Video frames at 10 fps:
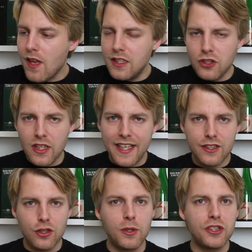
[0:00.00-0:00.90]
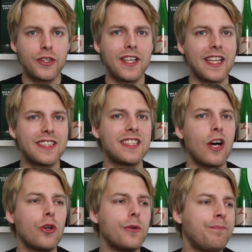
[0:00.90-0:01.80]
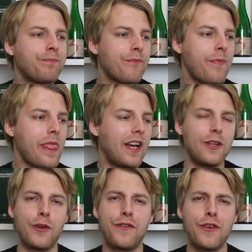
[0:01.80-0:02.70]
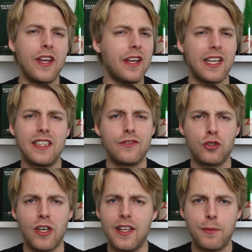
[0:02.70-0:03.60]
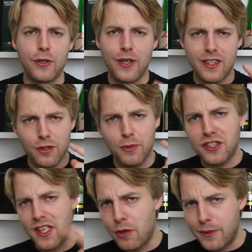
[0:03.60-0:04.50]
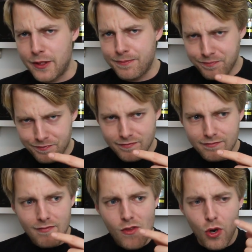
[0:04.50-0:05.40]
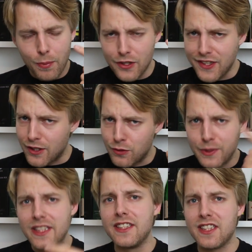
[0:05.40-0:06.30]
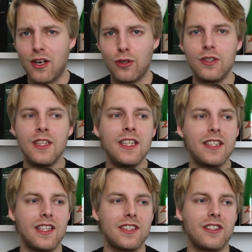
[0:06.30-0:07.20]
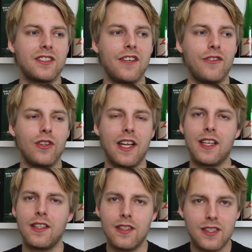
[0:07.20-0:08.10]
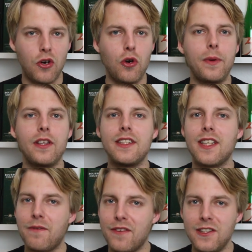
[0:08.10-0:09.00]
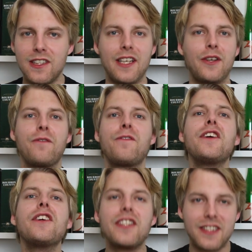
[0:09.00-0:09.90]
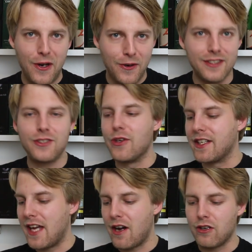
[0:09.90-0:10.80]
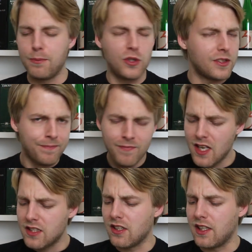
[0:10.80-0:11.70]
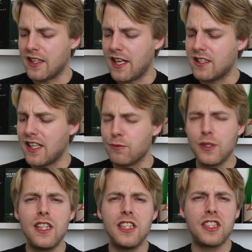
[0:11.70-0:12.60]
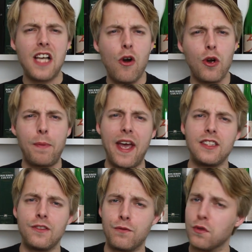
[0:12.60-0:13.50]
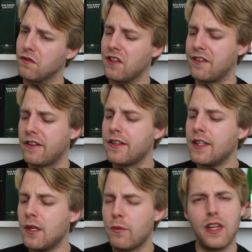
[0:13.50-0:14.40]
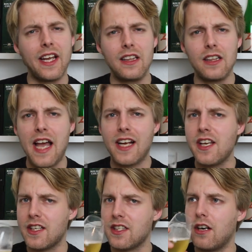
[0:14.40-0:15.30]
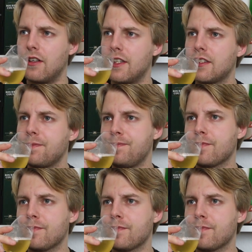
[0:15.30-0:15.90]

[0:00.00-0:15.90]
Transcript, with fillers: It's not like so much you get like sour I don't know if you guys ever try that when you get so much sour beer or beer that are really sour that it starts giving you like the sour belly type feeling, like you can feel the sourness going down almost. It's not like that. It's like really sour passion fruit flavor with like lactic sourness.